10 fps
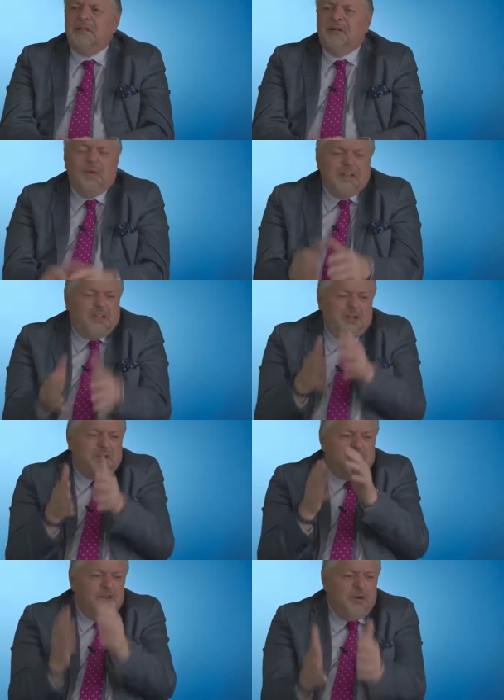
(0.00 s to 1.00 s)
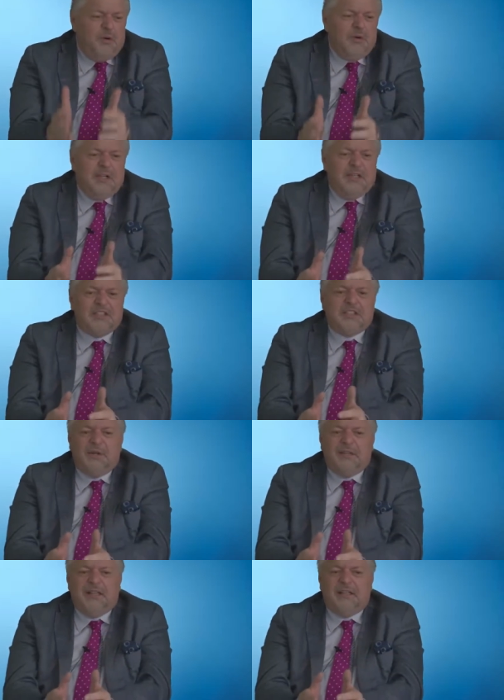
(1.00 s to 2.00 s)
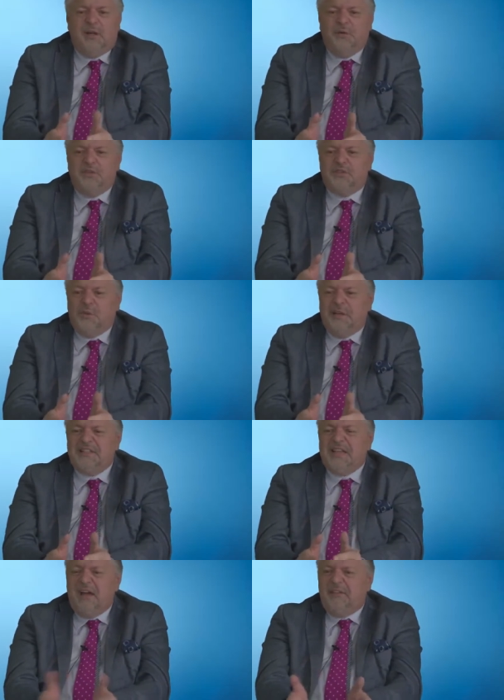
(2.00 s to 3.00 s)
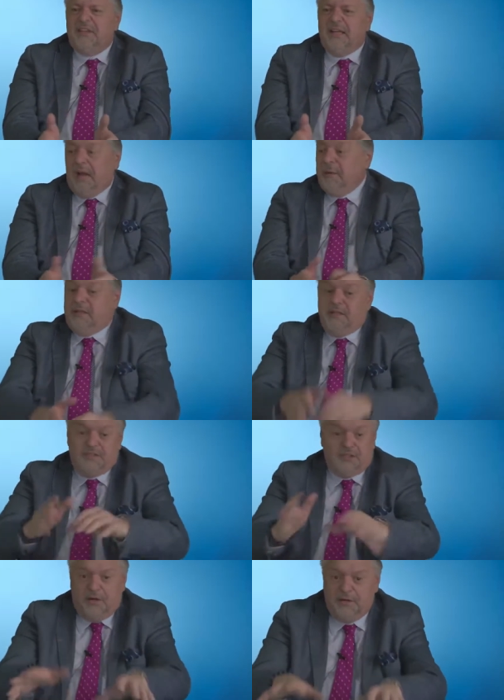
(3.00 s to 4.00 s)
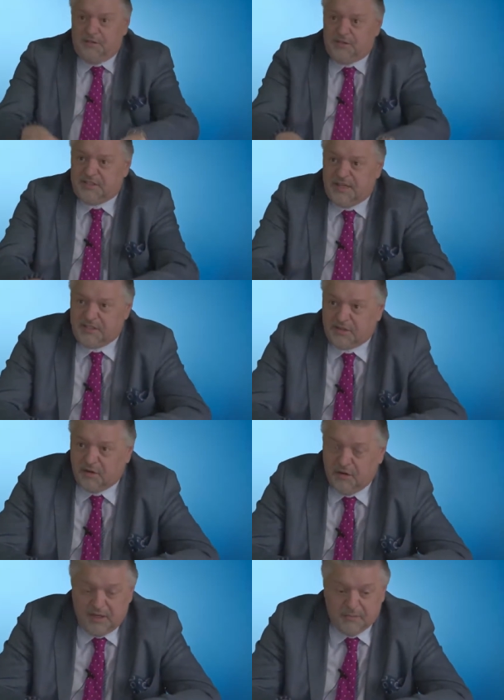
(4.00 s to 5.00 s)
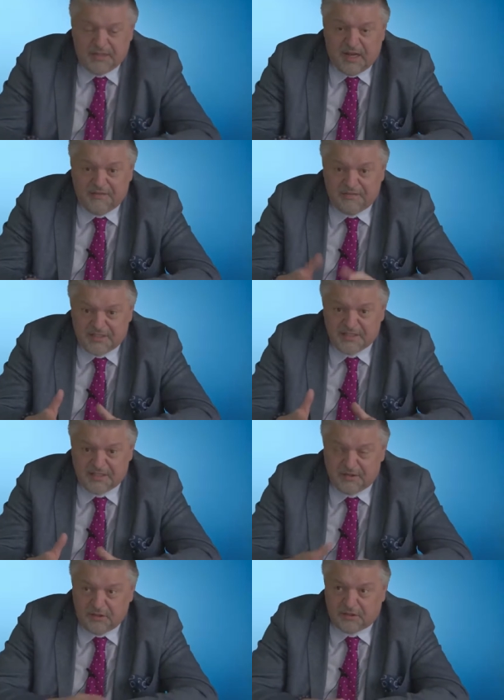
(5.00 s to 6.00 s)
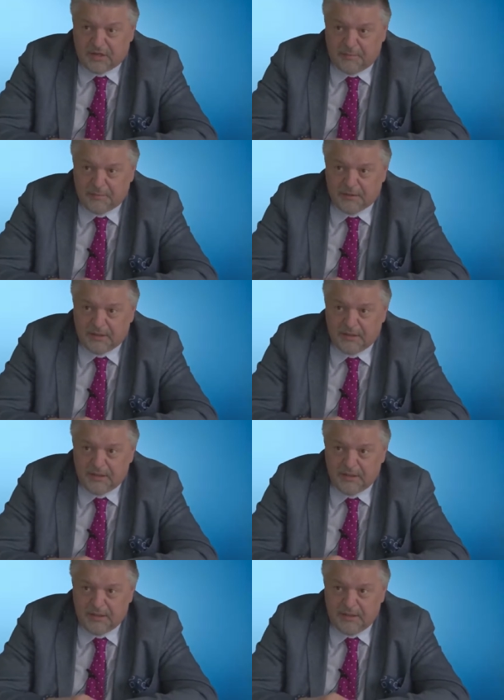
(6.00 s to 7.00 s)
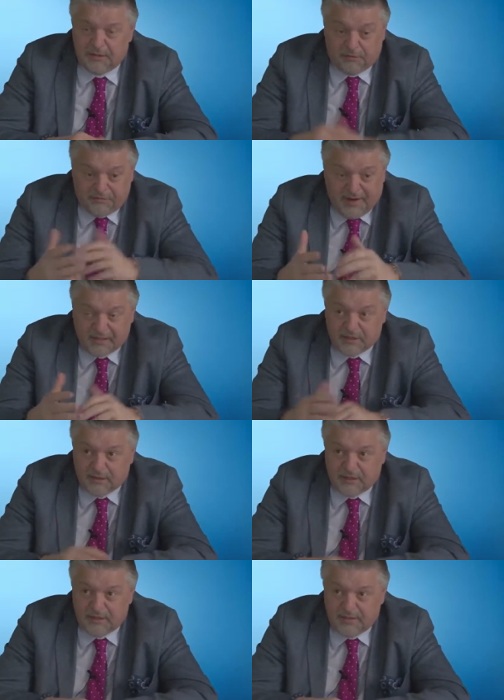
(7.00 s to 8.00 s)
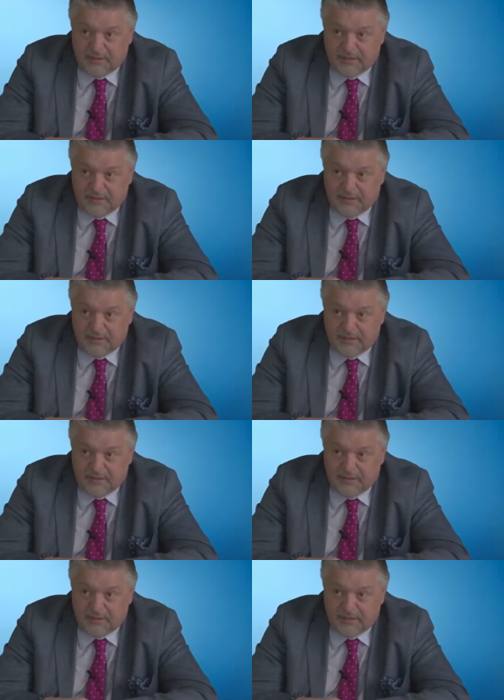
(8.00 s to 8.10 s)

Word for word: What do you do so that Lotus wins everything? I mean, sorry to say so, but I visited your company, your factory.